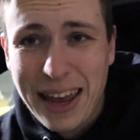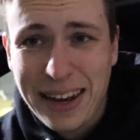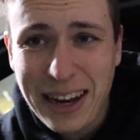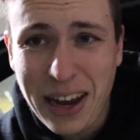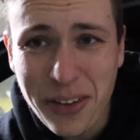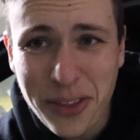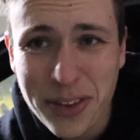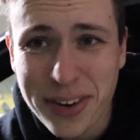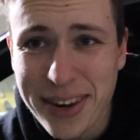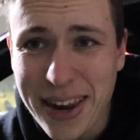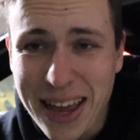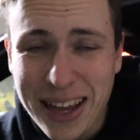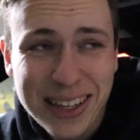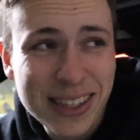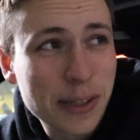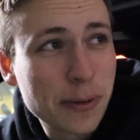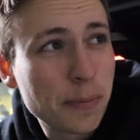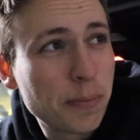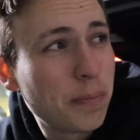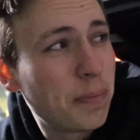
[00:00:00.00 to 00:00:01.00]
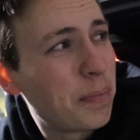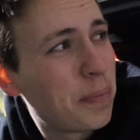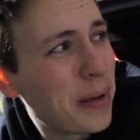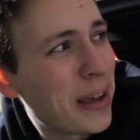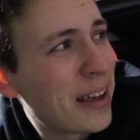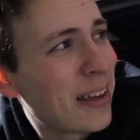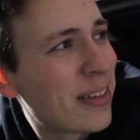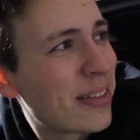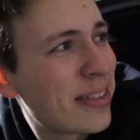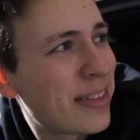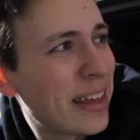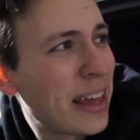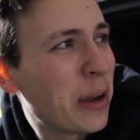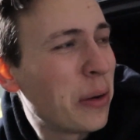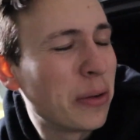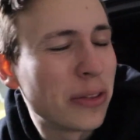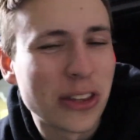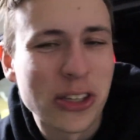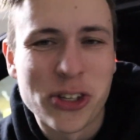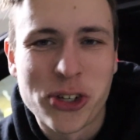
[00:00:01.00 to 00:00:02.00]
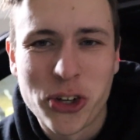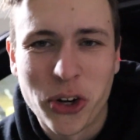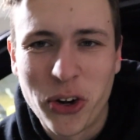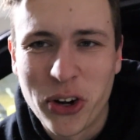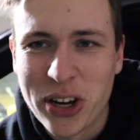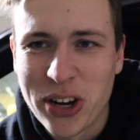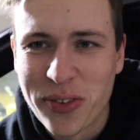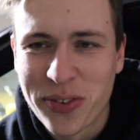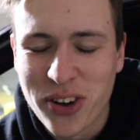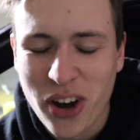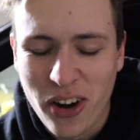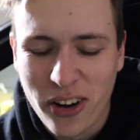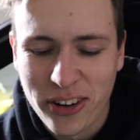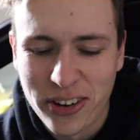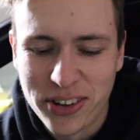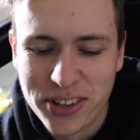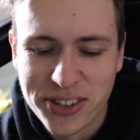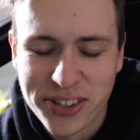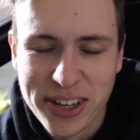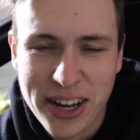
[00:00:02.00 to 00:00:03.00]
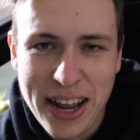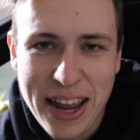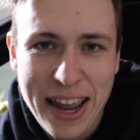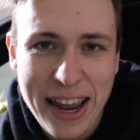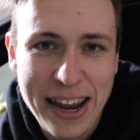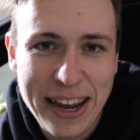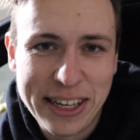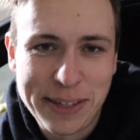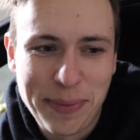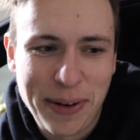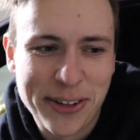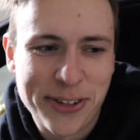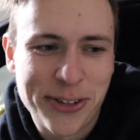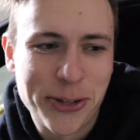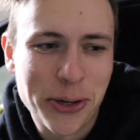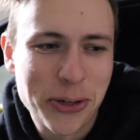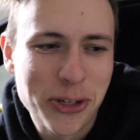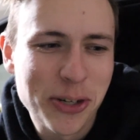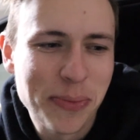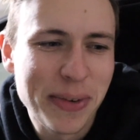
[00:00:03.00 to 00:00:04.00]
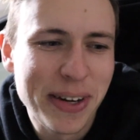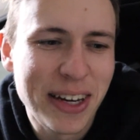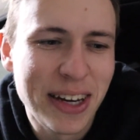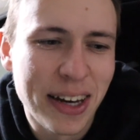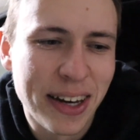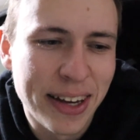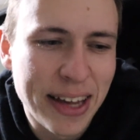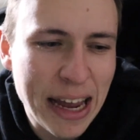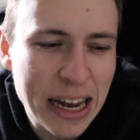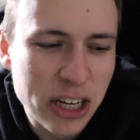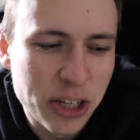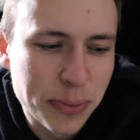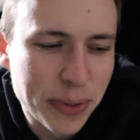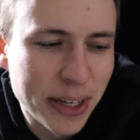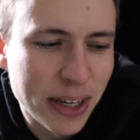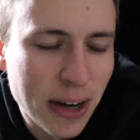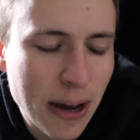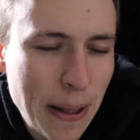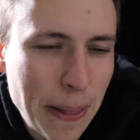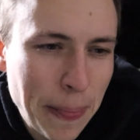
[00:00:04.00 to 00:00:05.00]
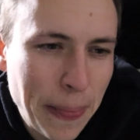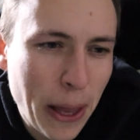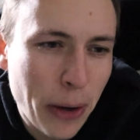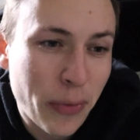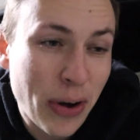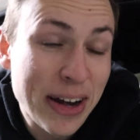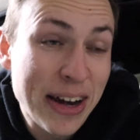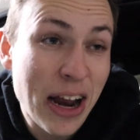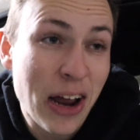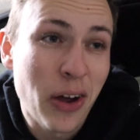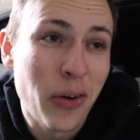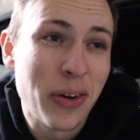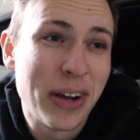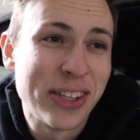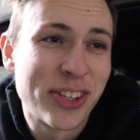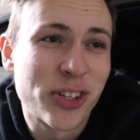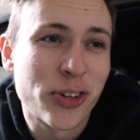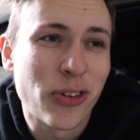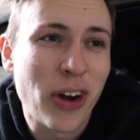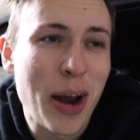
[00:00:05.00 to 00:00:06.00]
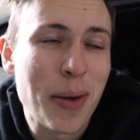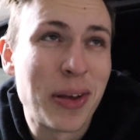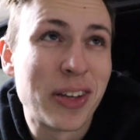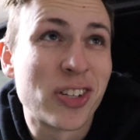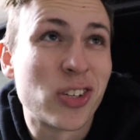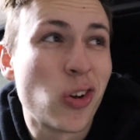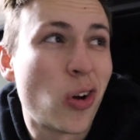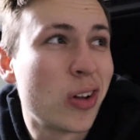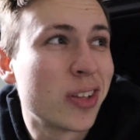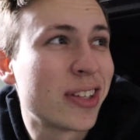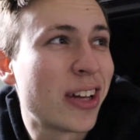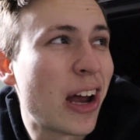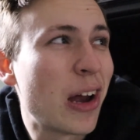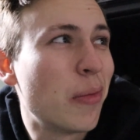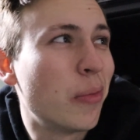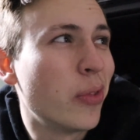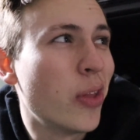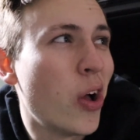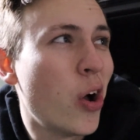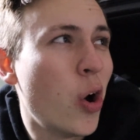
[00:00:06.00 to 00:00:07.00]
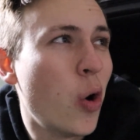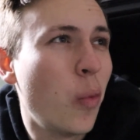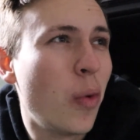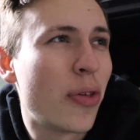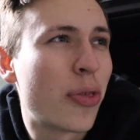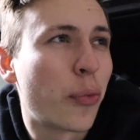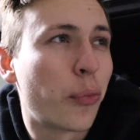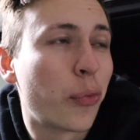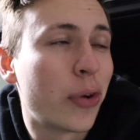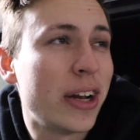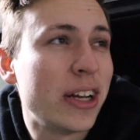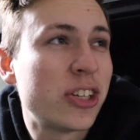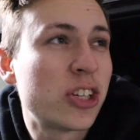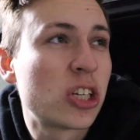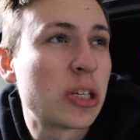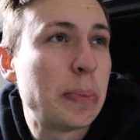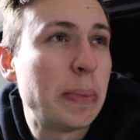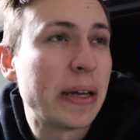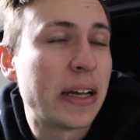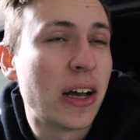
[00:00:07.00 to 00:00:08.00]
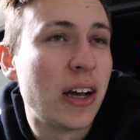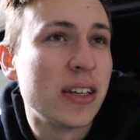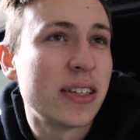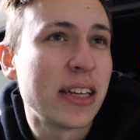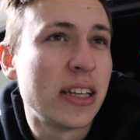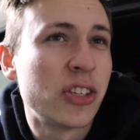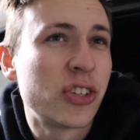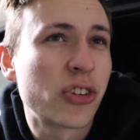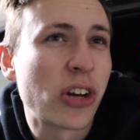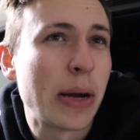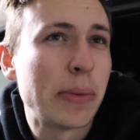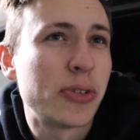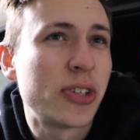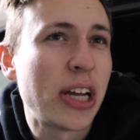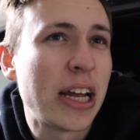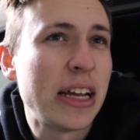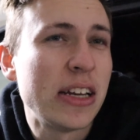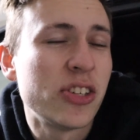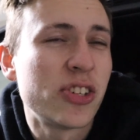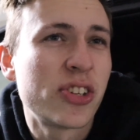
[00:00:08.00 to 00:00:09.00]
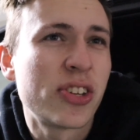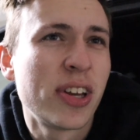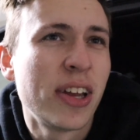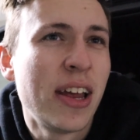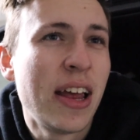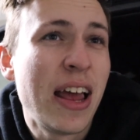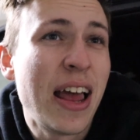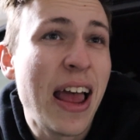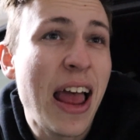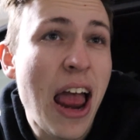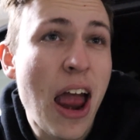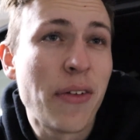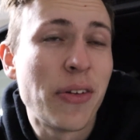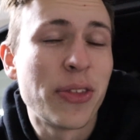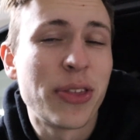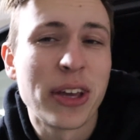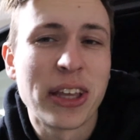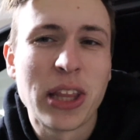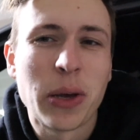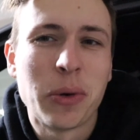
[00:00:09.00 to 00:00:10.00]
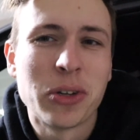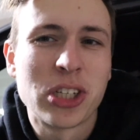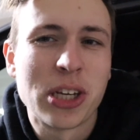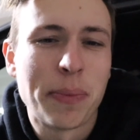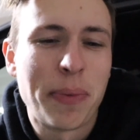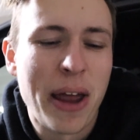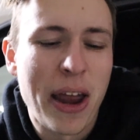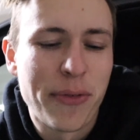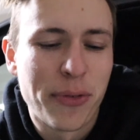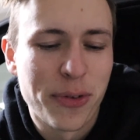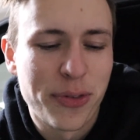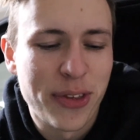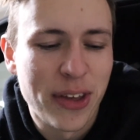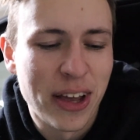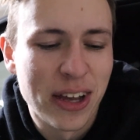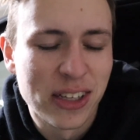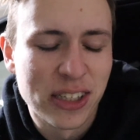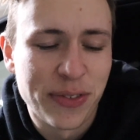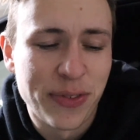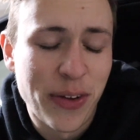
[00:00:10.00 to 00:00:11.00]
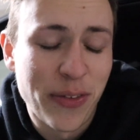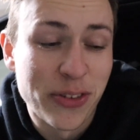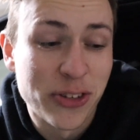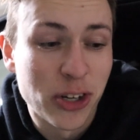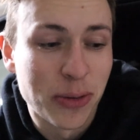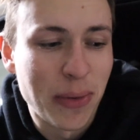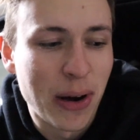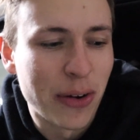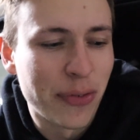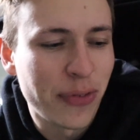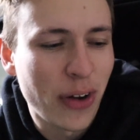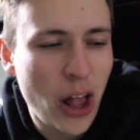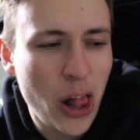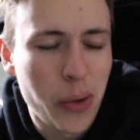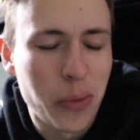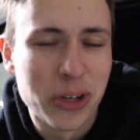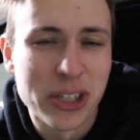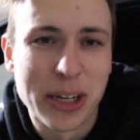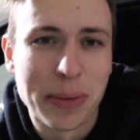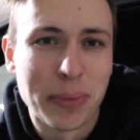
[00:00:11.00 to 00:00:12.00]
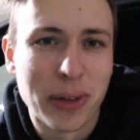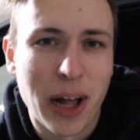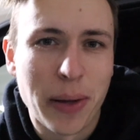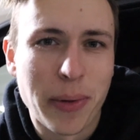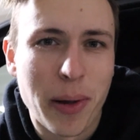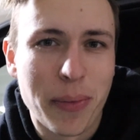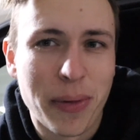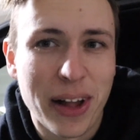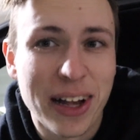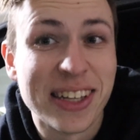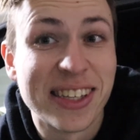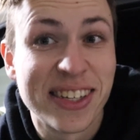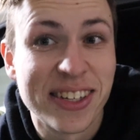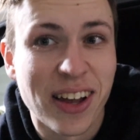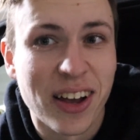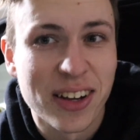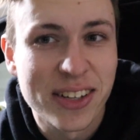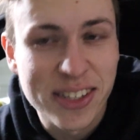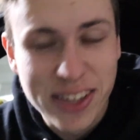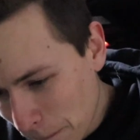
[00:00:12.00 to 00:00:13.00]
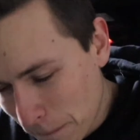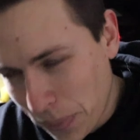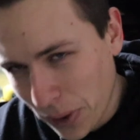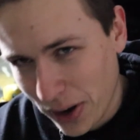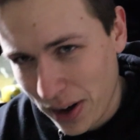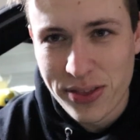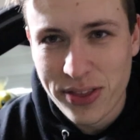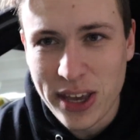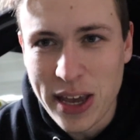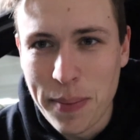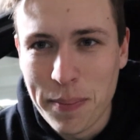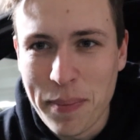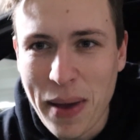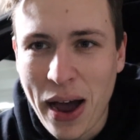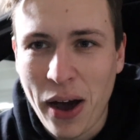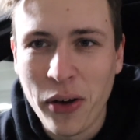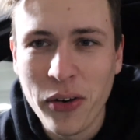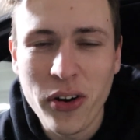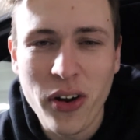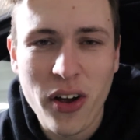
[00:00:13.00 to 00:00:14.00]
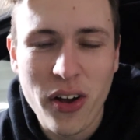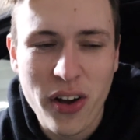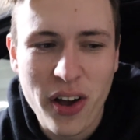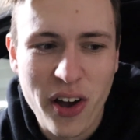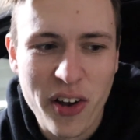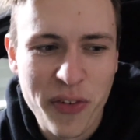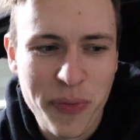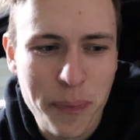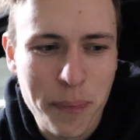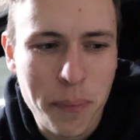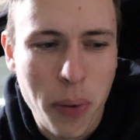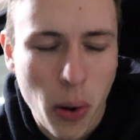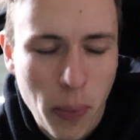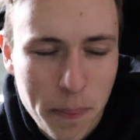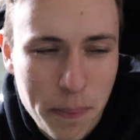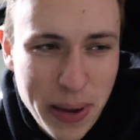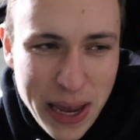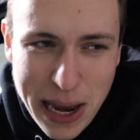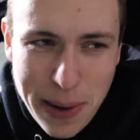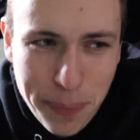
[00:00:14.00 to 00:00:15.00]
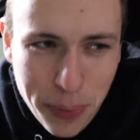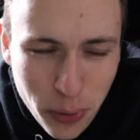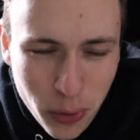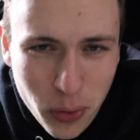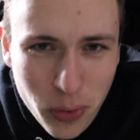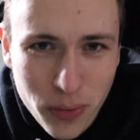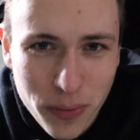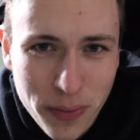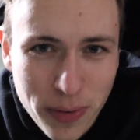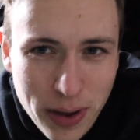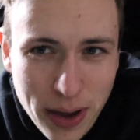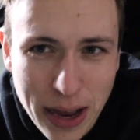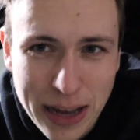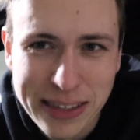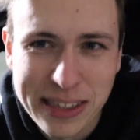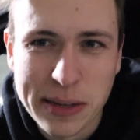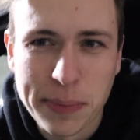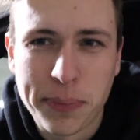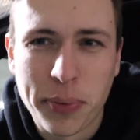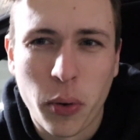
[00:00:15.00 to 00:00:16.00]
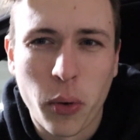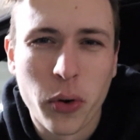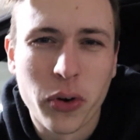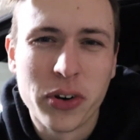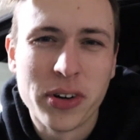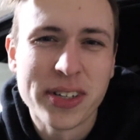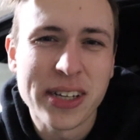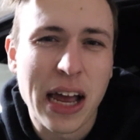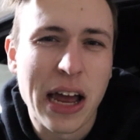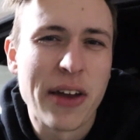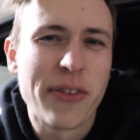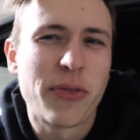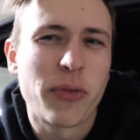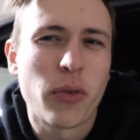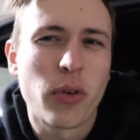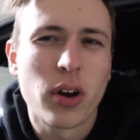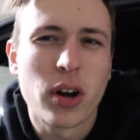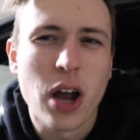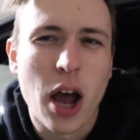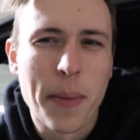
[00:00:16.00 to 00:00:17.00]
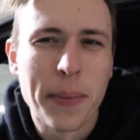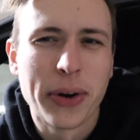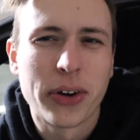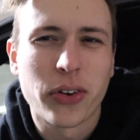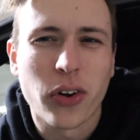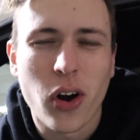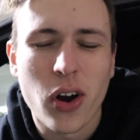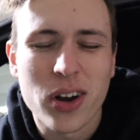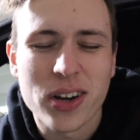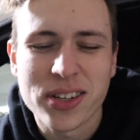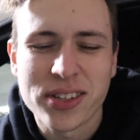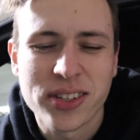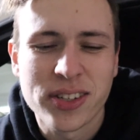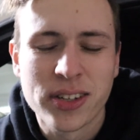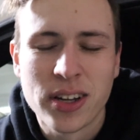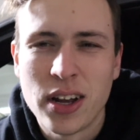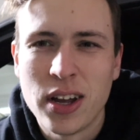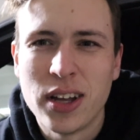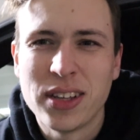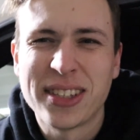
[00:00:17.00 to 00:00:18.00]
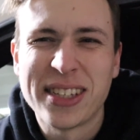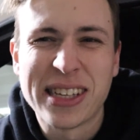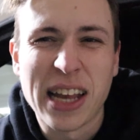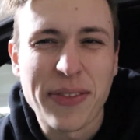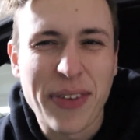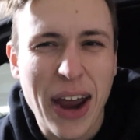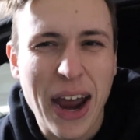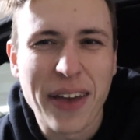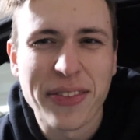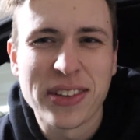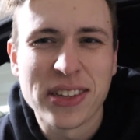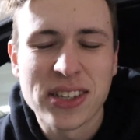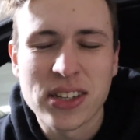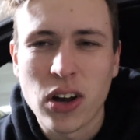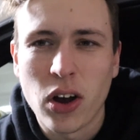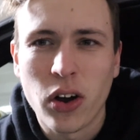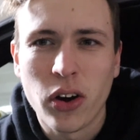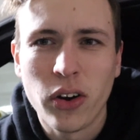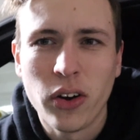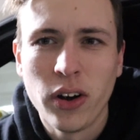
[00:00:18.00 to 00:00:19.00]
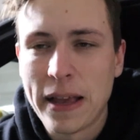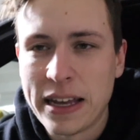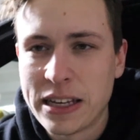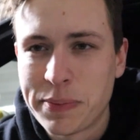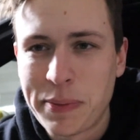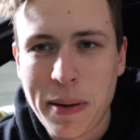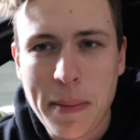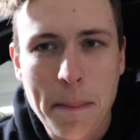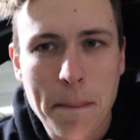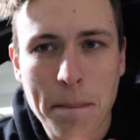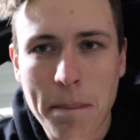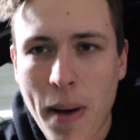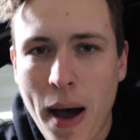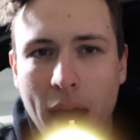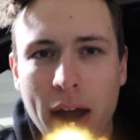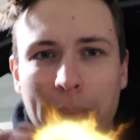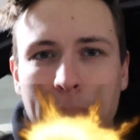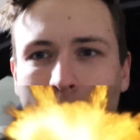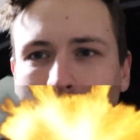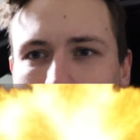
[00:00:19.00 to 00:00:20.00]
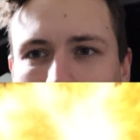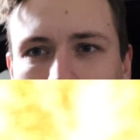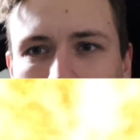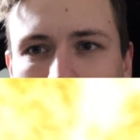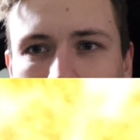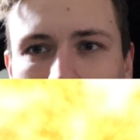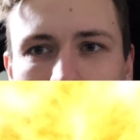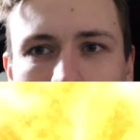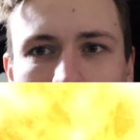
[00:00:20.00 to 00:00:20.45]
And now the next big thing with the journey of cars is my social media engagement. Now right now, Instagram has an all-time low with reach because Instagram changed everything. They want you to pay for things if you have a certain amount of followers and blah, blah, blah, it sucks. But the amount of people and supporters I've come across since I've had this car has been mind-blowing.